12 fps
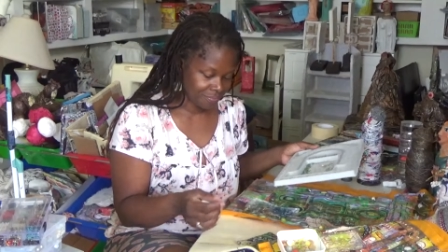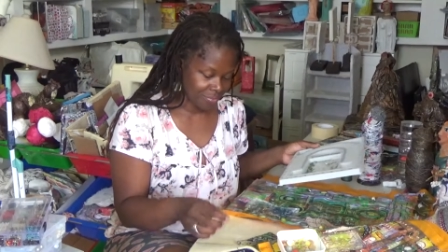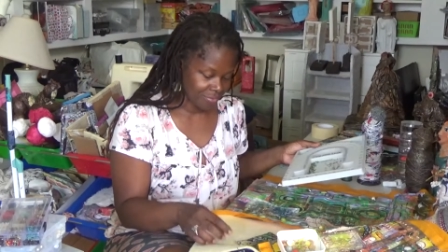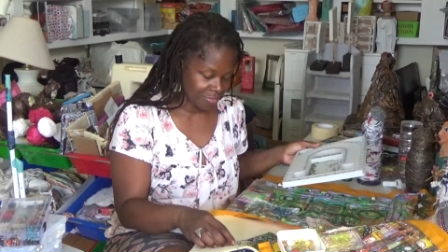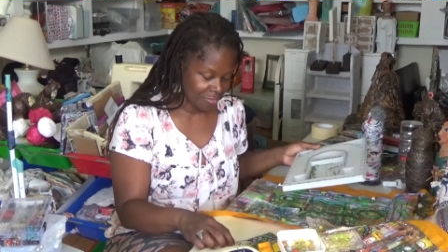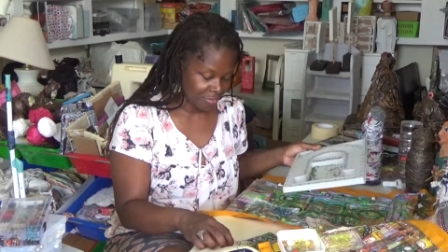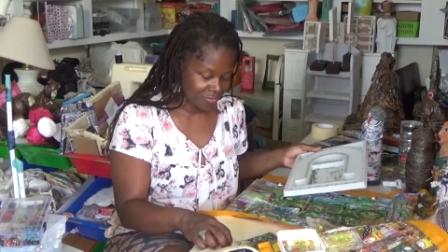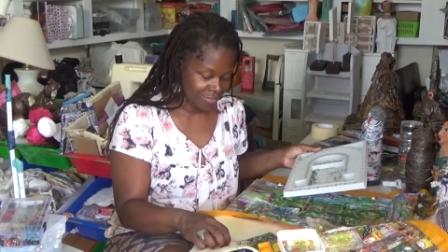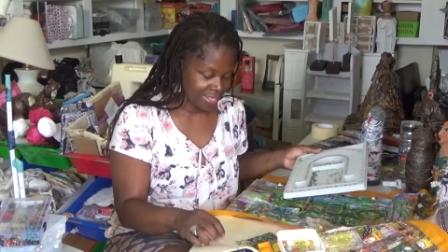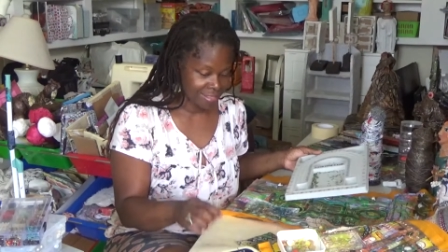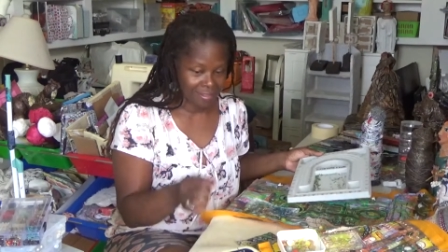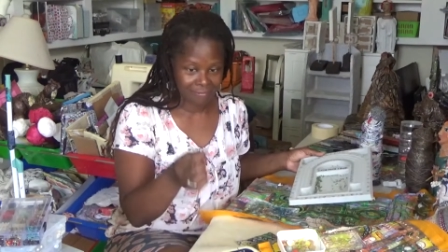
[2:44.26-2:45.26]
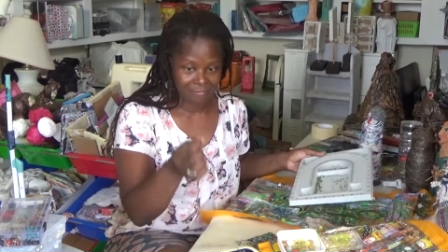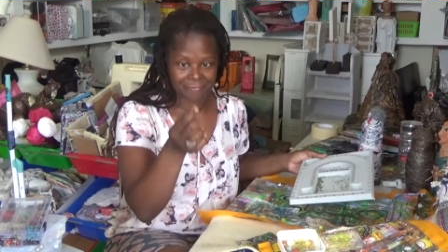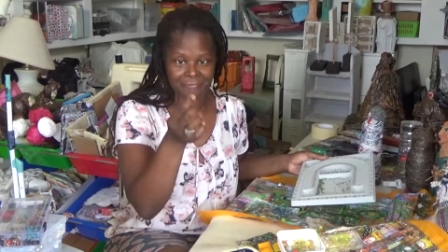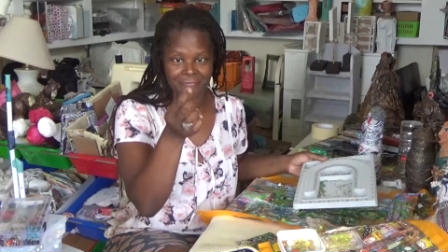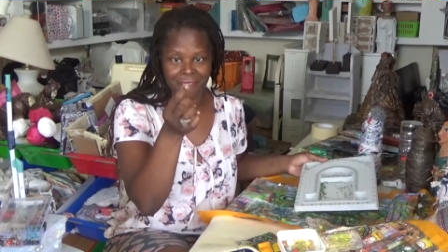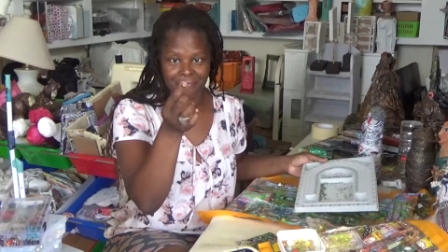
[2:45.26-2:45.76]
put them on this
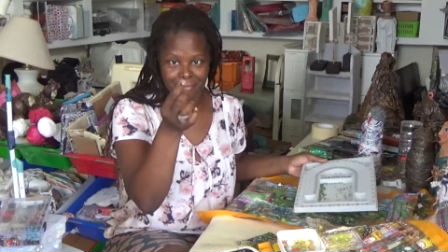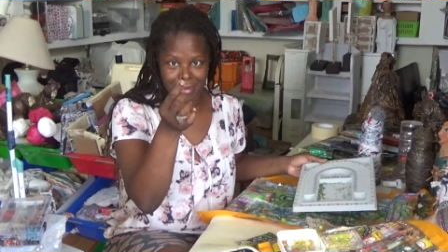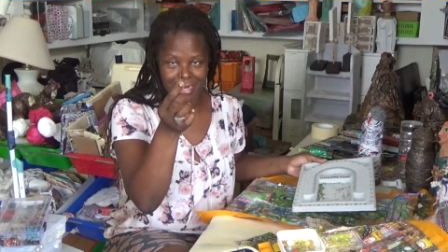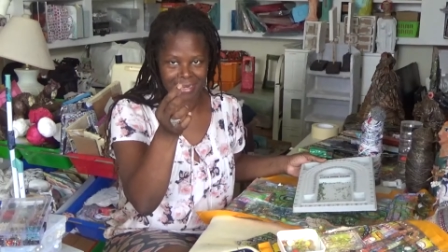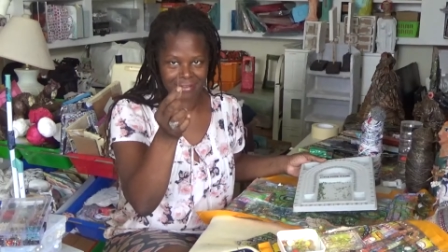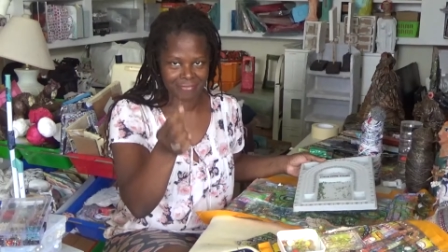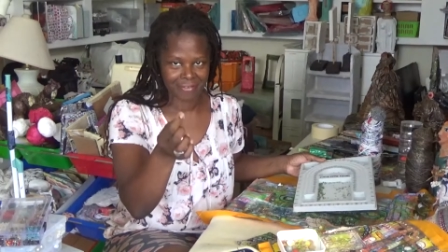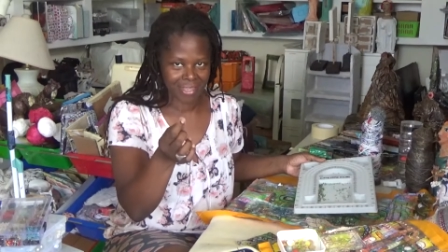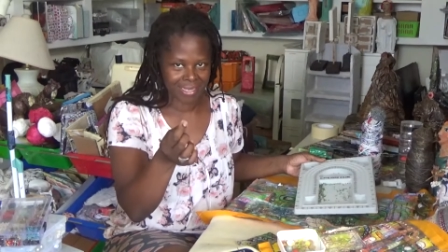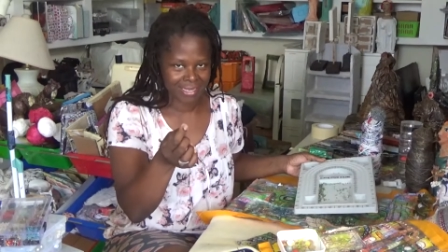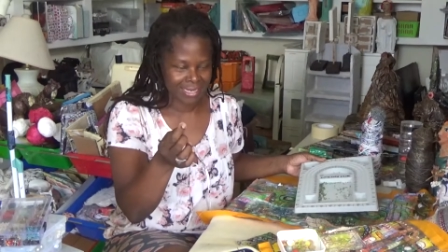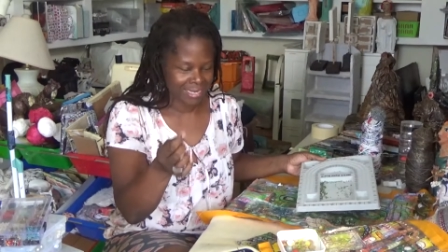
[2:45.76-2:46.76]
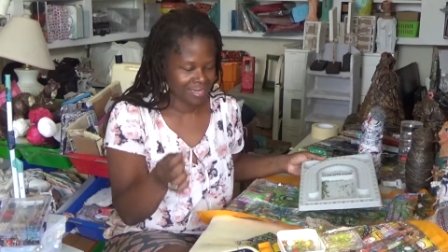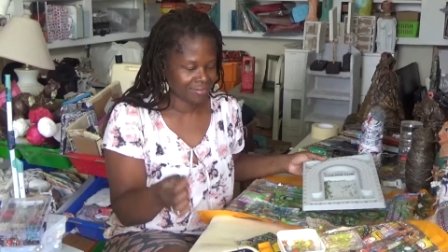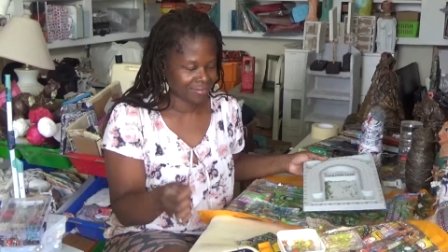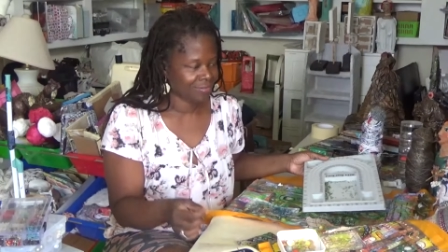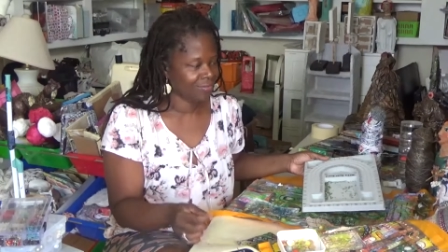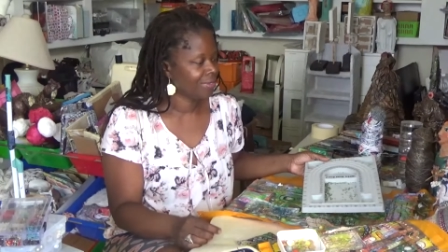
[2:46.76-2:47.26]
really fine
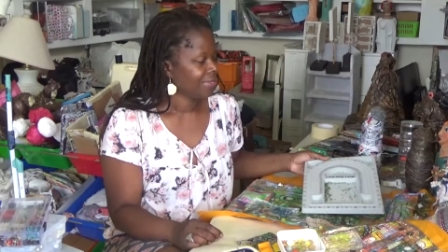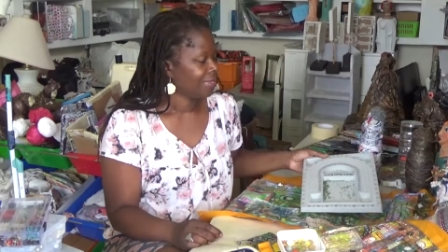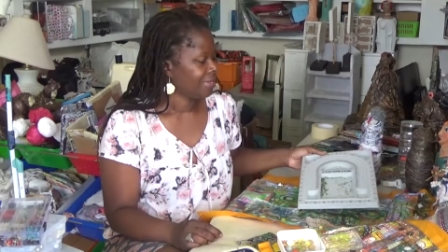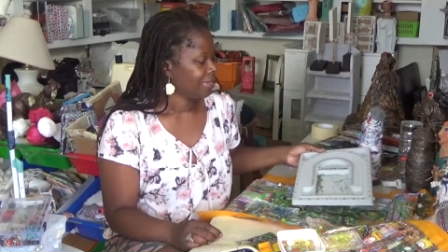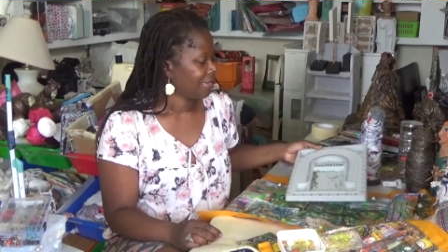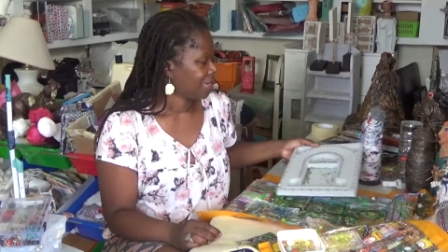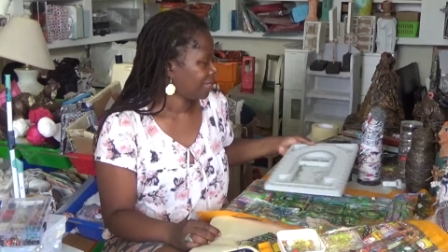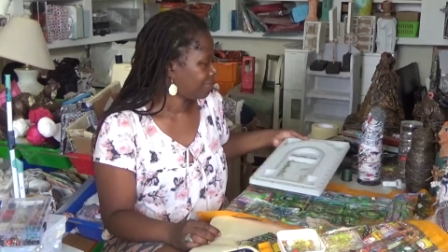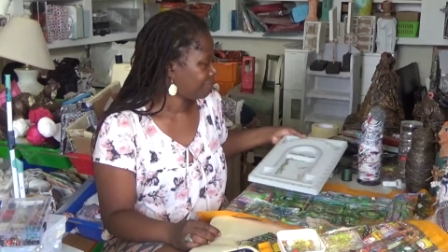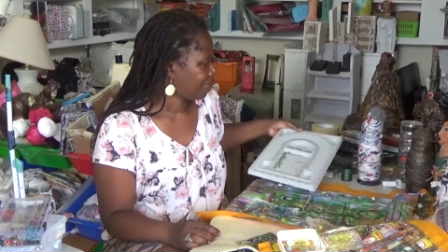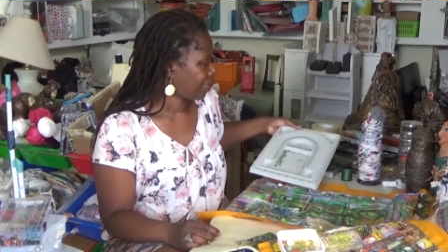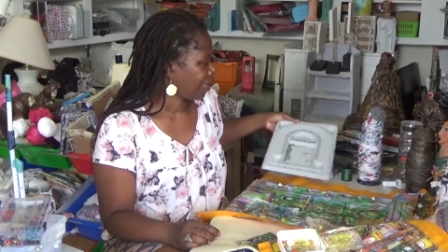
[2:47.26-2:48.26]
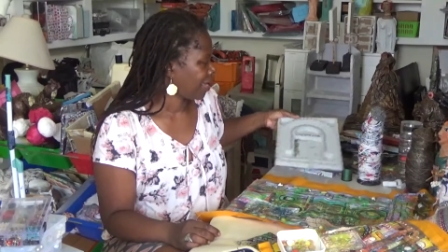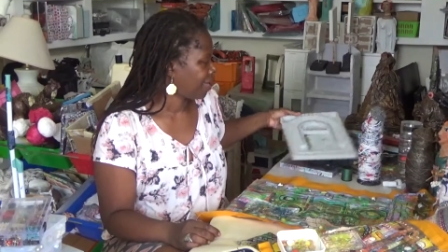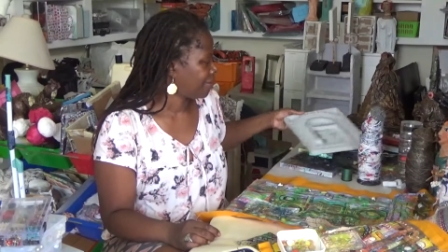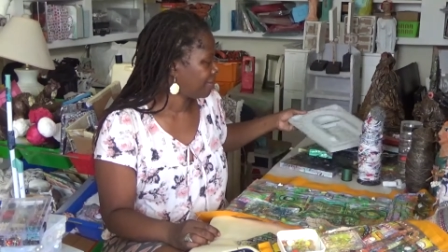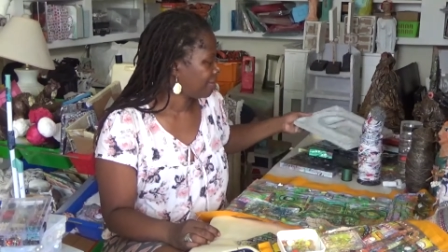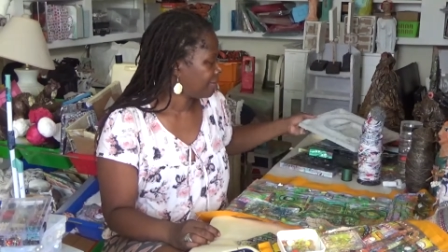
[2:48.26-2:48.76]
needle and apply
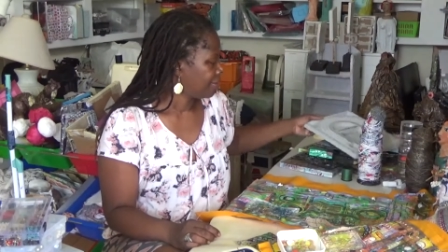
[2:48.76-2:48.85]
it.